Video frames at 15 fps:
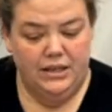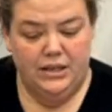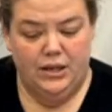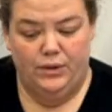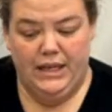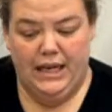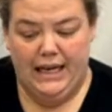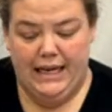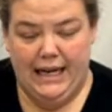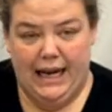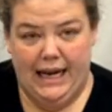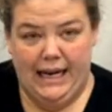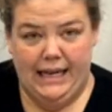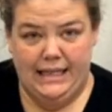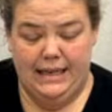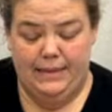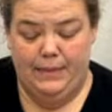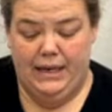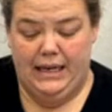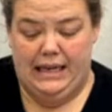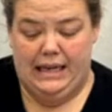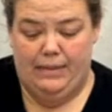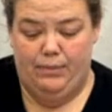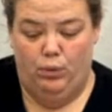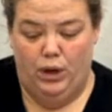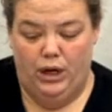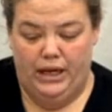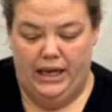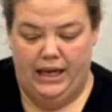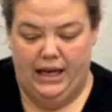So tonight I'm going to keep
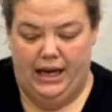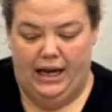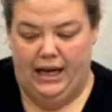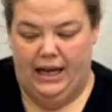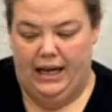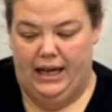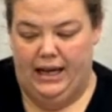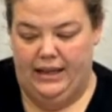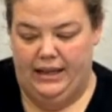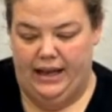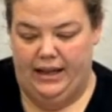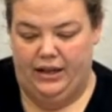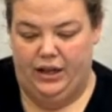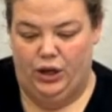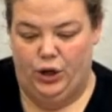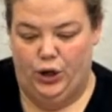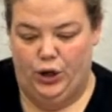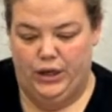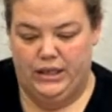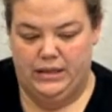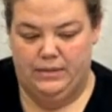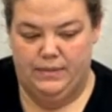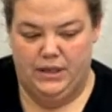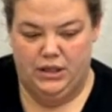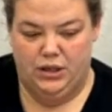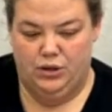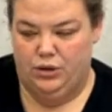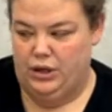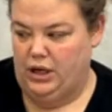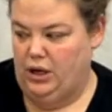working on that Christmas
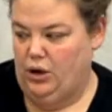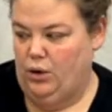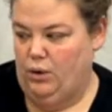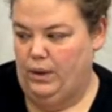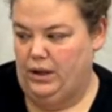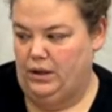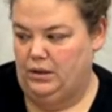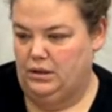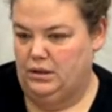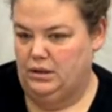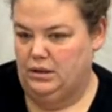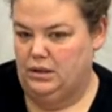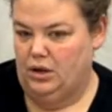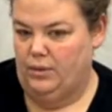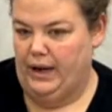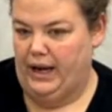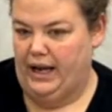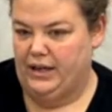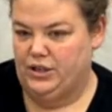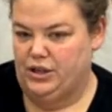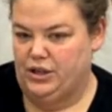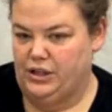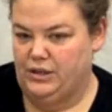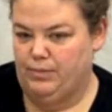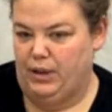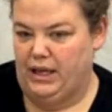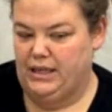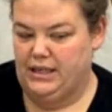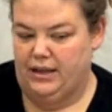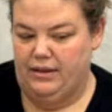tree quilt. Oh my gosh, I just
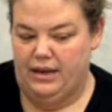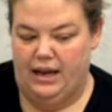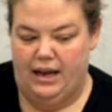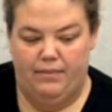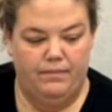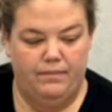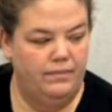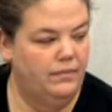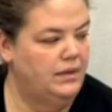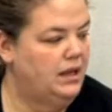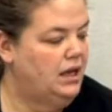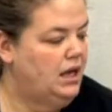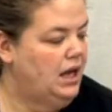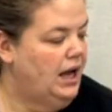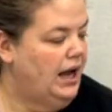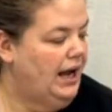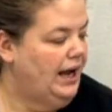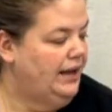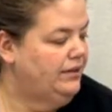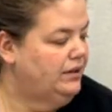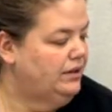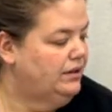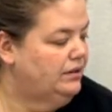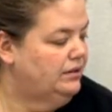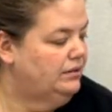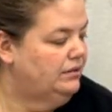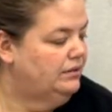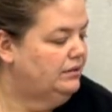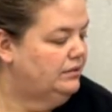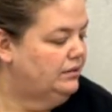blanked on the name.
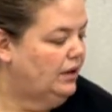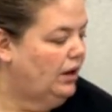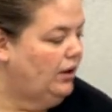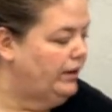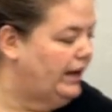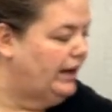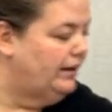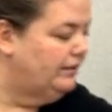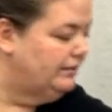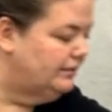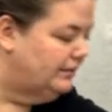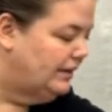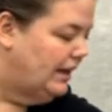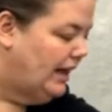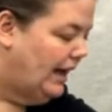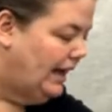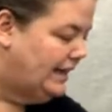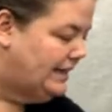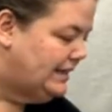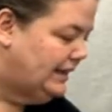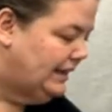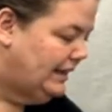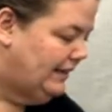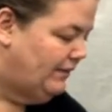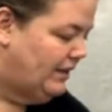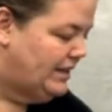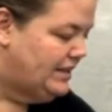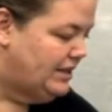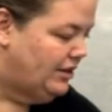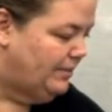Oh yeah, I did leave
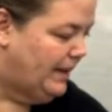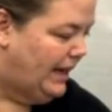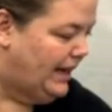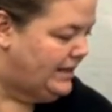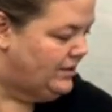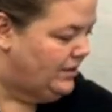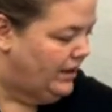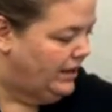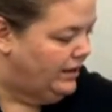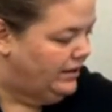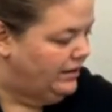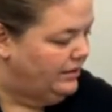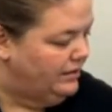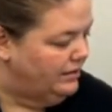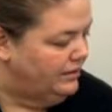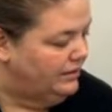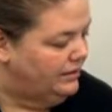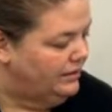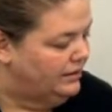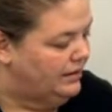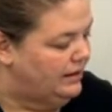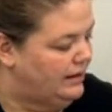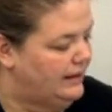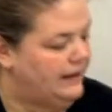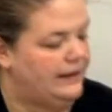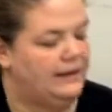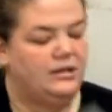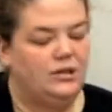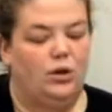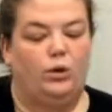this nearby so I could.
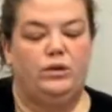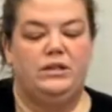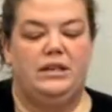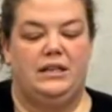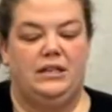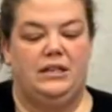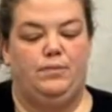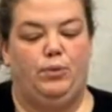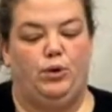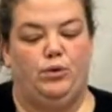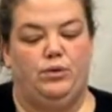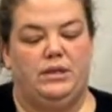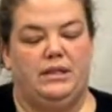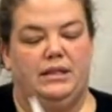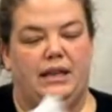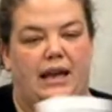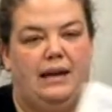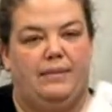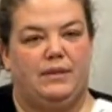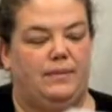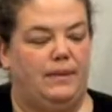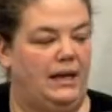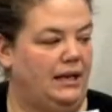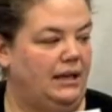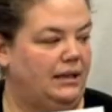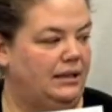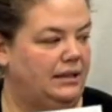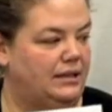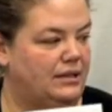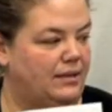Solstice spruce came to
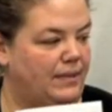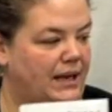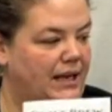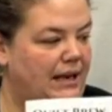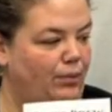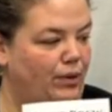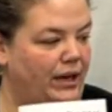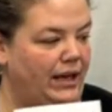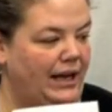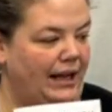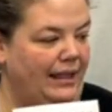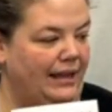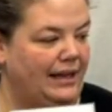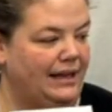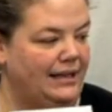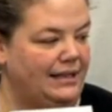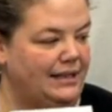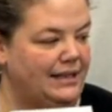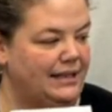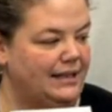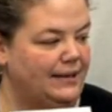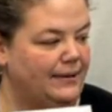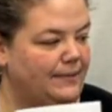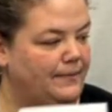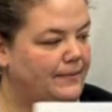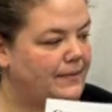me. So I'm going to keep working on this.